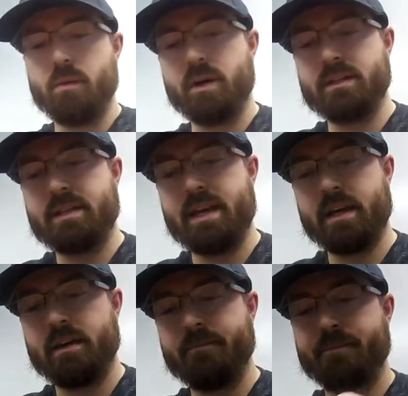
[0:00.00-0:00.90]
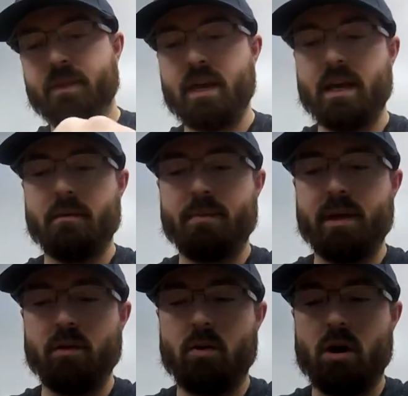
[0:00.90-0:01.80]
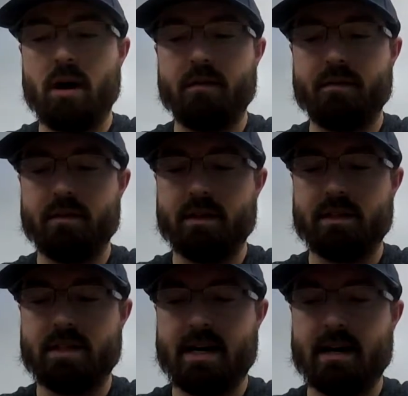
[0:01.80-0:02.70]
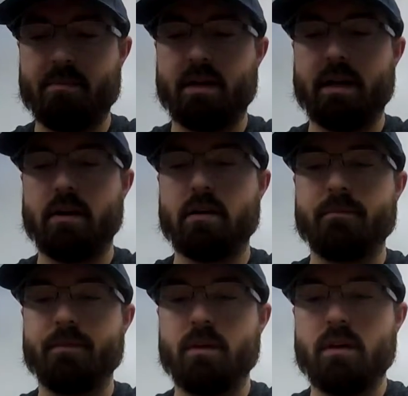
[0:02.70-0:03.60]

we're going to take and peel off the top layer